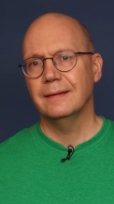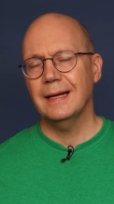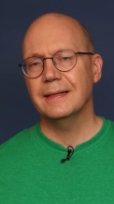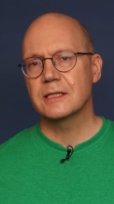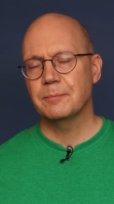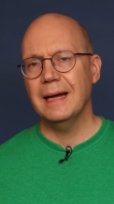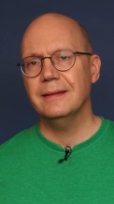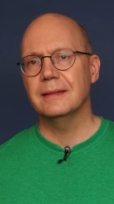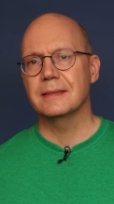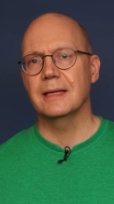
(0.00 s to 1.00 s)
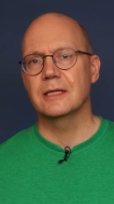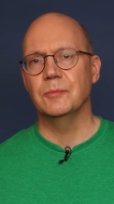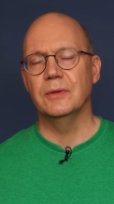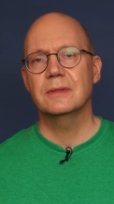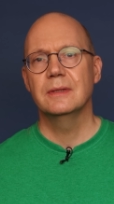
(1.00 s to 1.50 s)
And that expanded
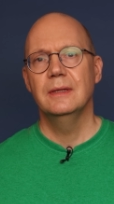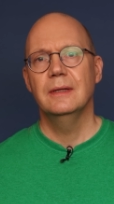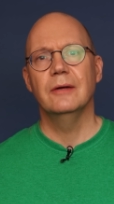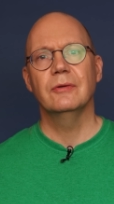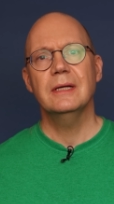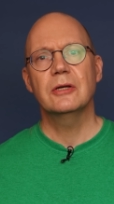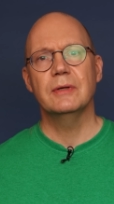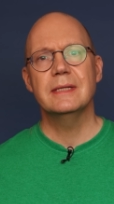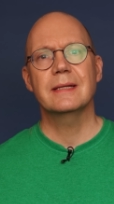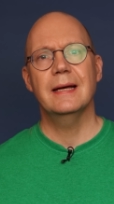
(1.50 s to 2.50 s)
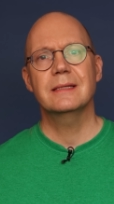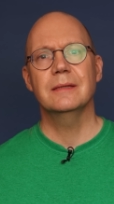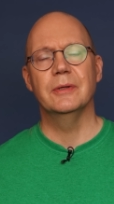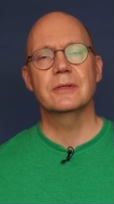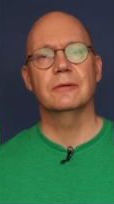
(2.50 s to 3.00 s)
assessment has increased
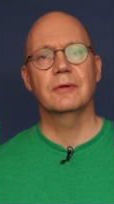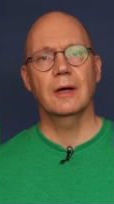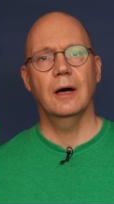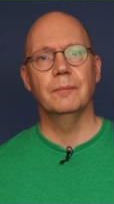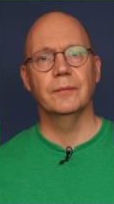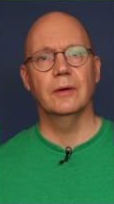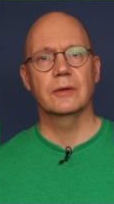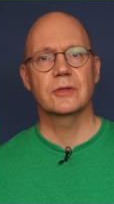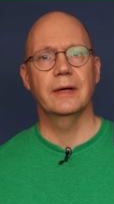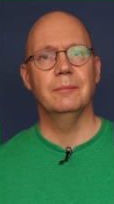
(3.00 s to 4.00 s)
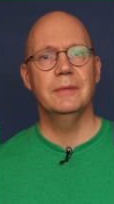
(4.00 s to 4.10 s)
estimates of carbon dioxide